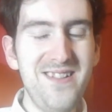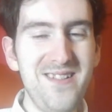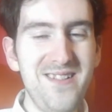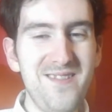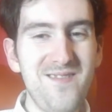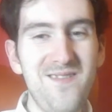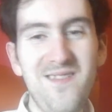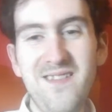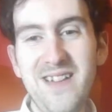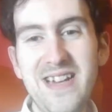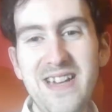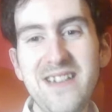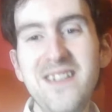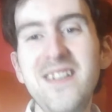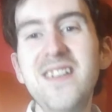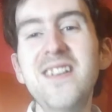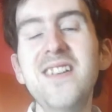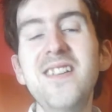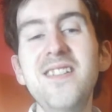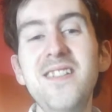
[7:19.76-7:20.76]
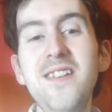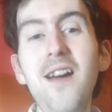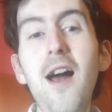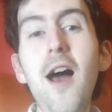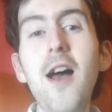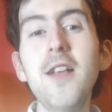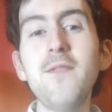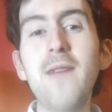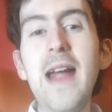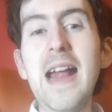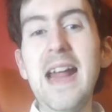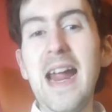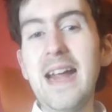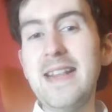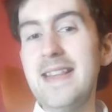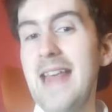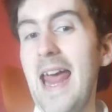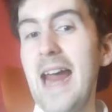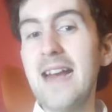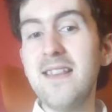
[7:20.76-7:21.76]
Coin. Who's really
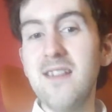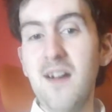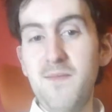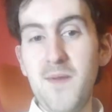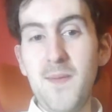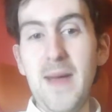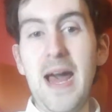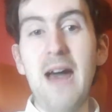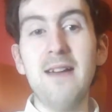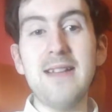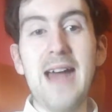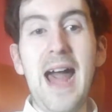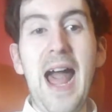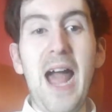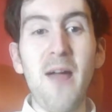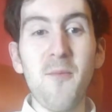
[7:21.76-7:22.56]
ticked off about that?